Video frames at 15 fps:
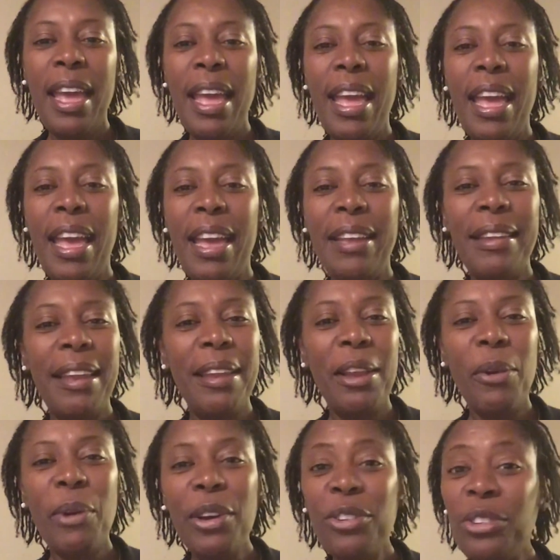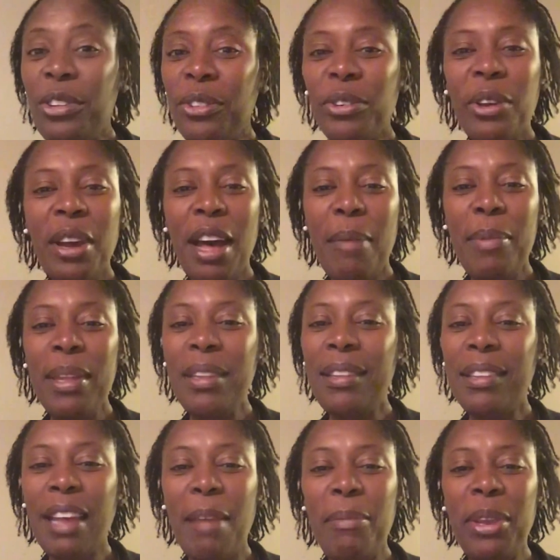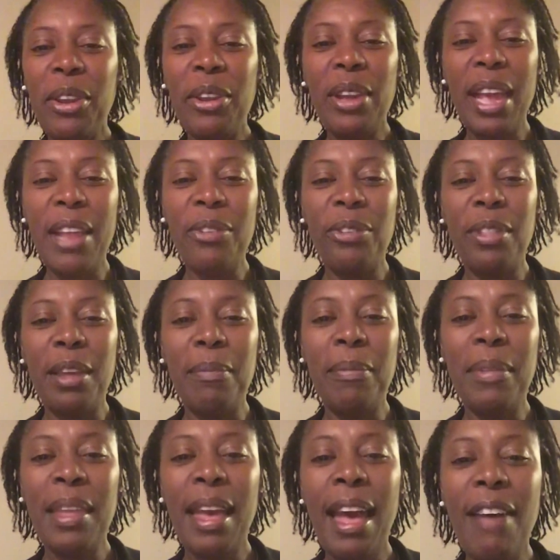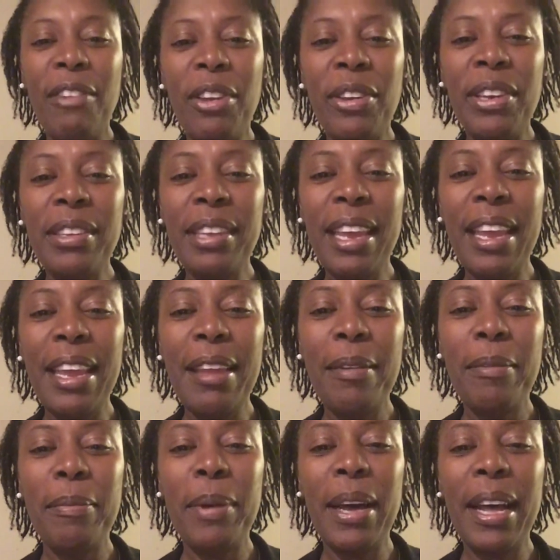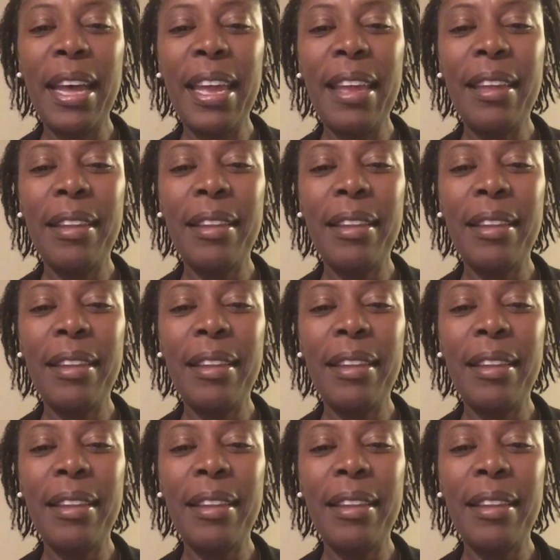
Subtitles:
And any questions or comments, I'm here to answer them. Have a great day. Bye.